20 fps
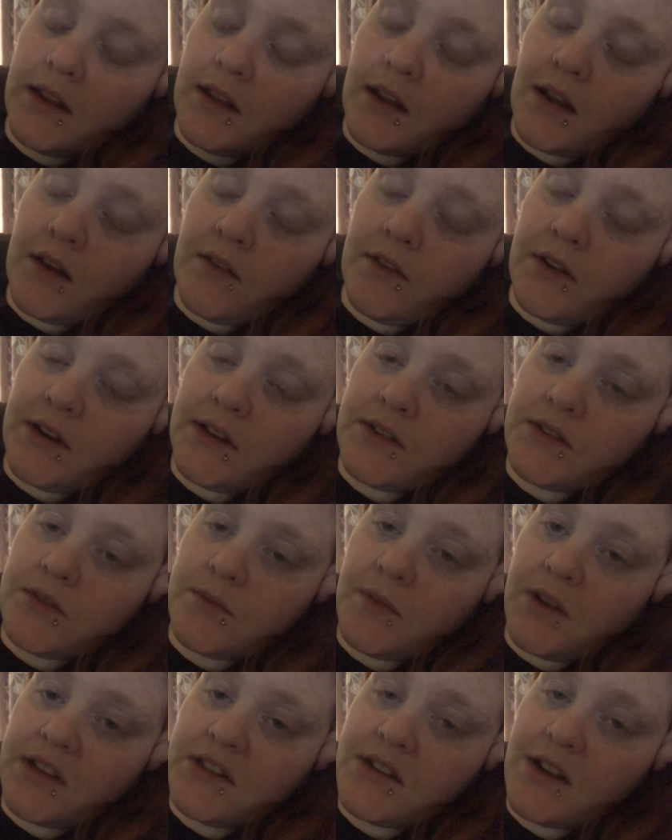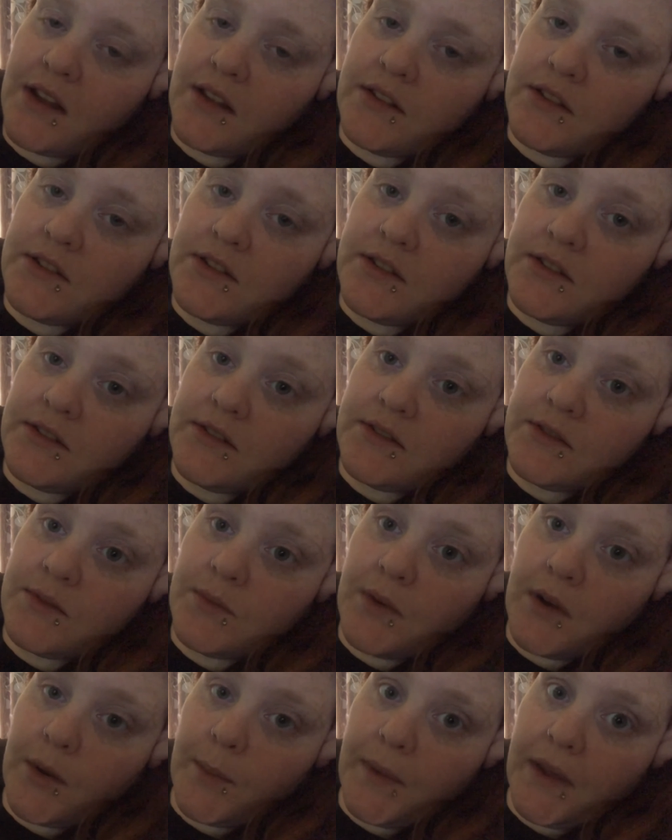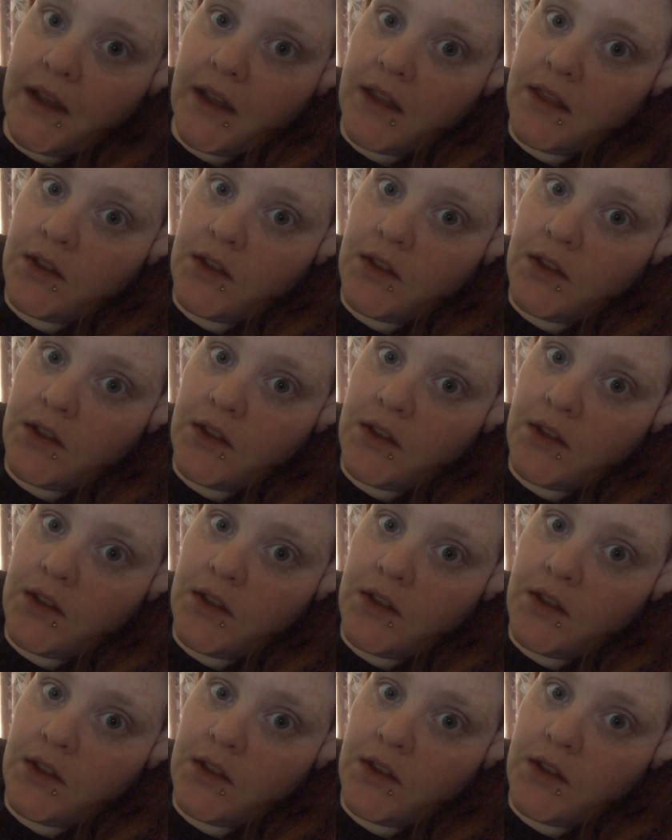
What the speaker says: I ran into my challenges while making